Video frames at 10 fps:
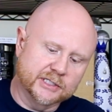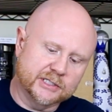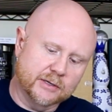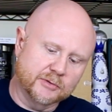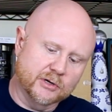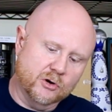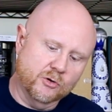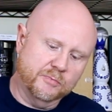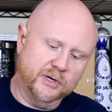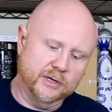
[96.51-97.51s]
so I'm going to
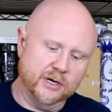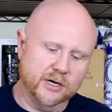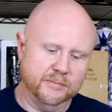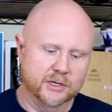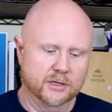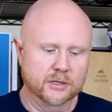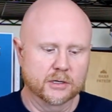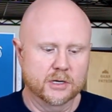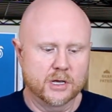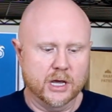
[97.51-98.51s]
open it up,
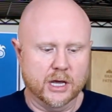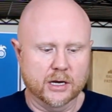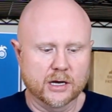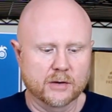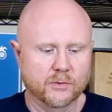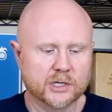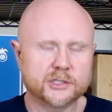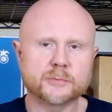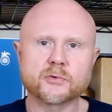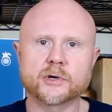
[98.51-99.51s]
and I want it
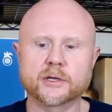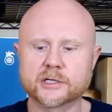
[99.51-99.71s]
to breathe.